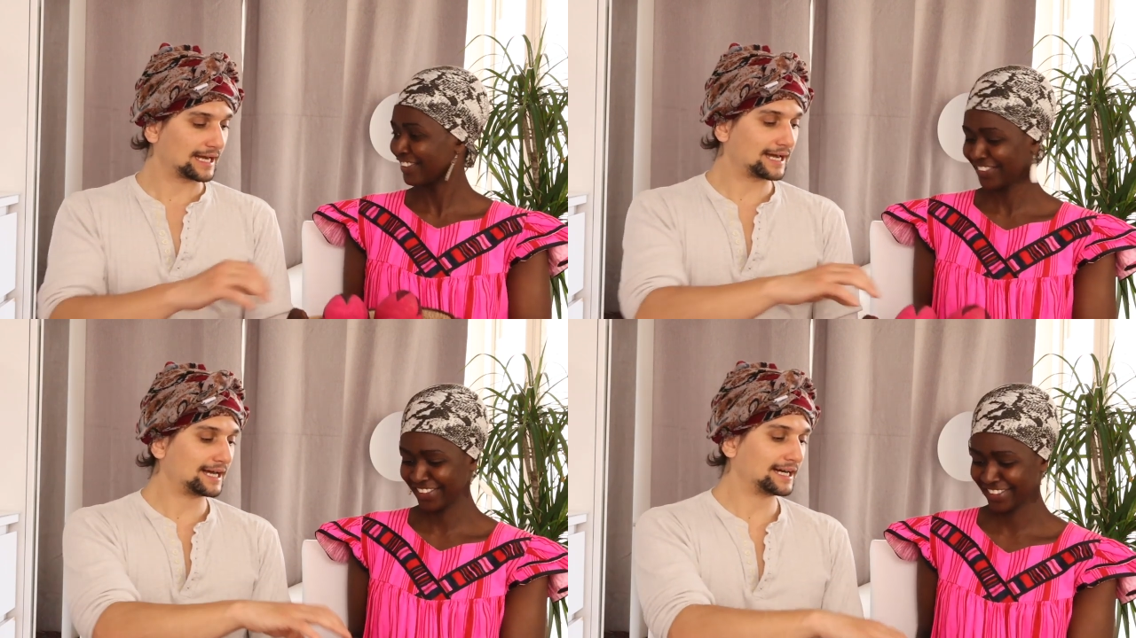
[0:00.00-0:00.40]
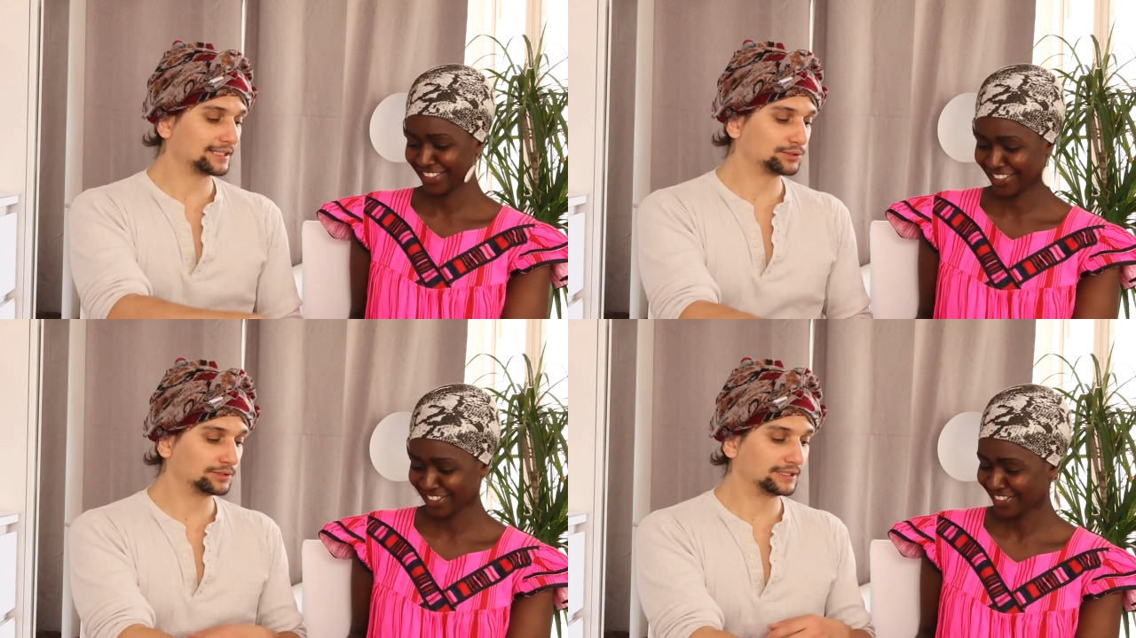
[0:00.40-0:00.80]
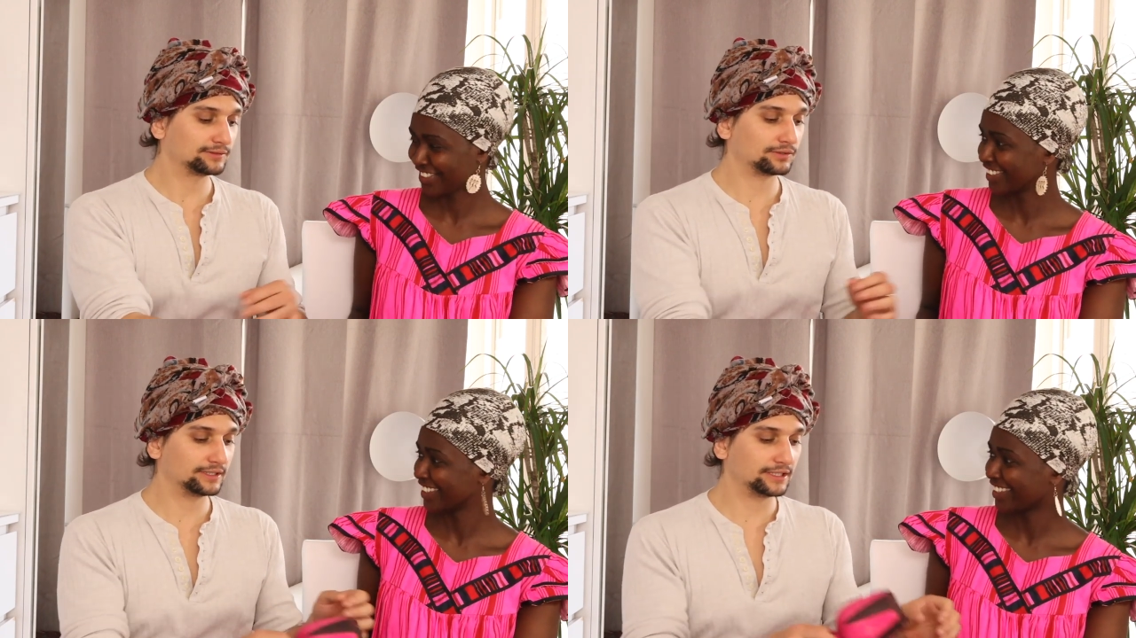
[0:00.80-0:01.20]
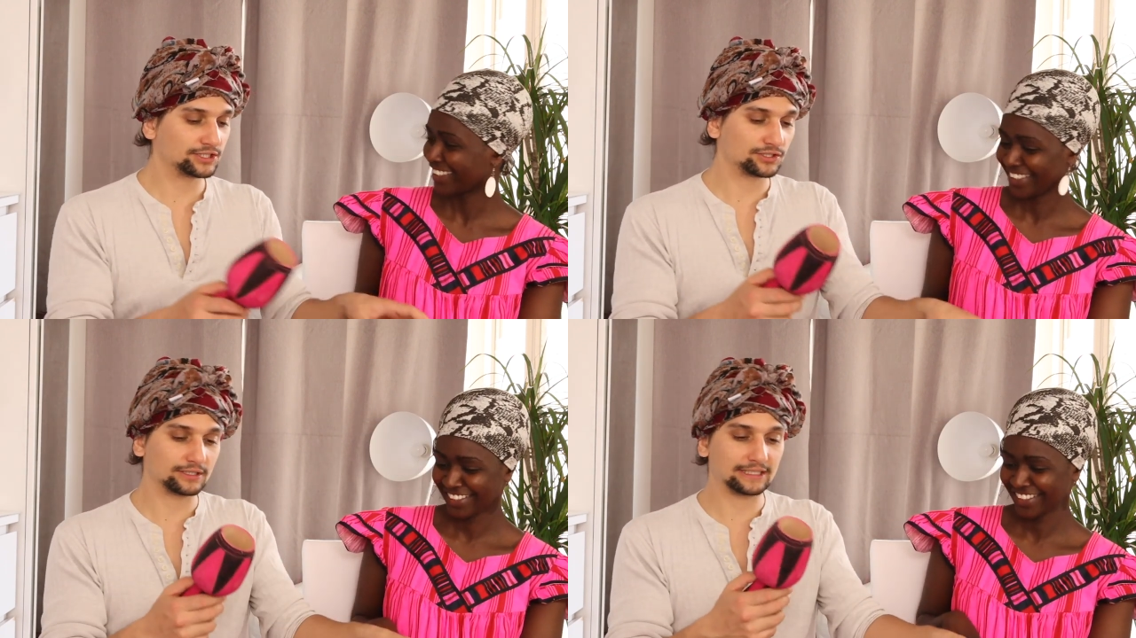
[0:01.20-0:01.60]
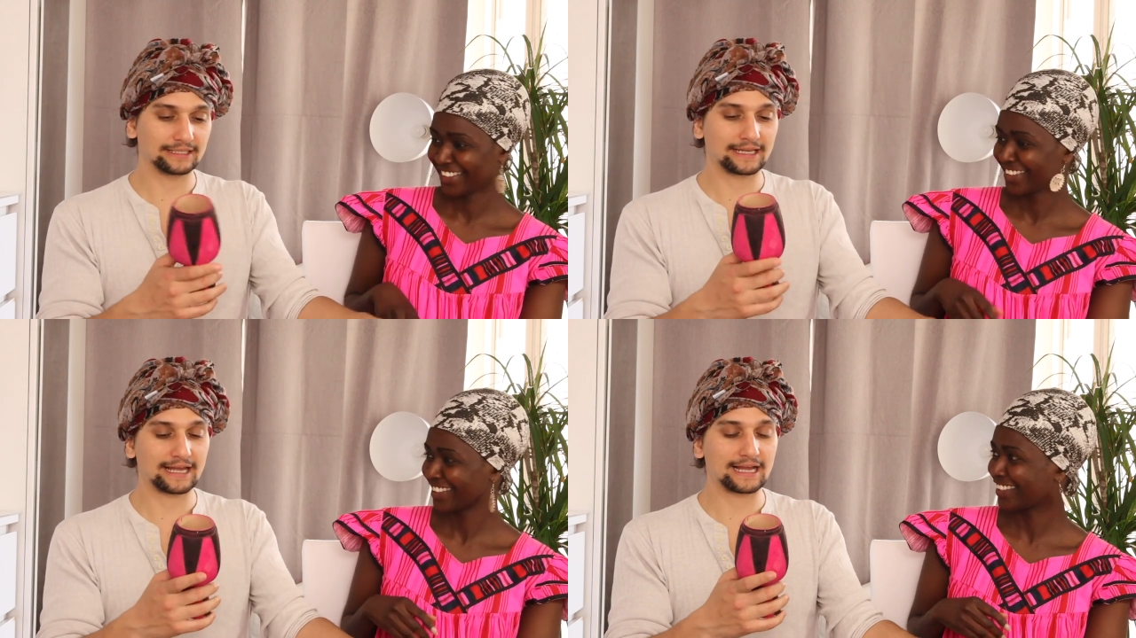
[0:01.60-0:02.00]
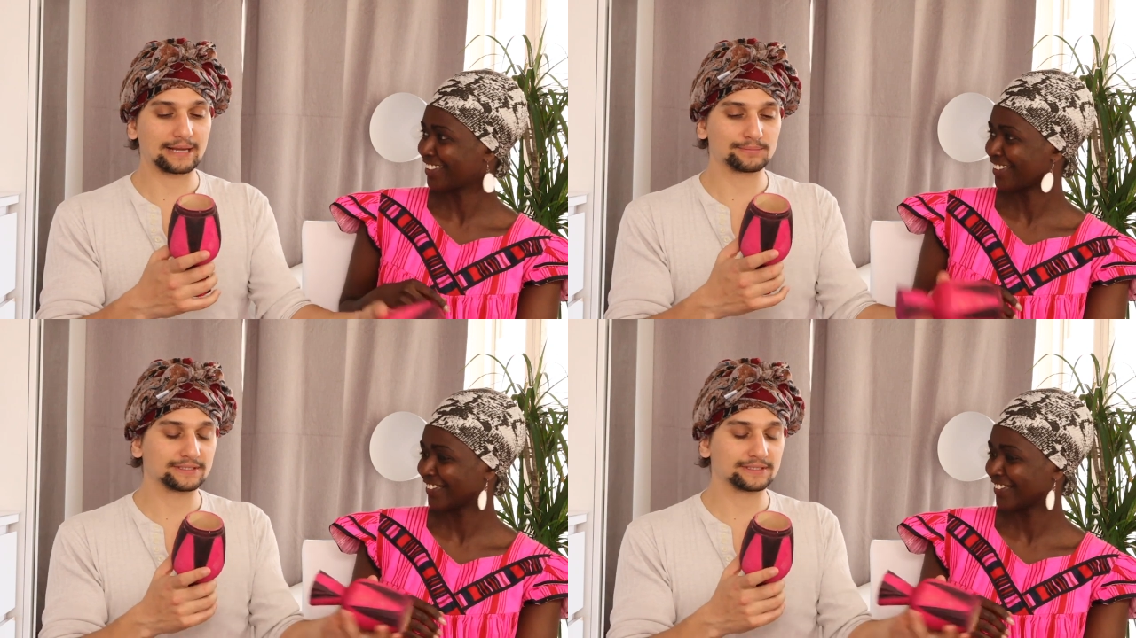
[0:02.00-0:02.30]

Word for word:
Speaker 1: Ah, to the traditional cups.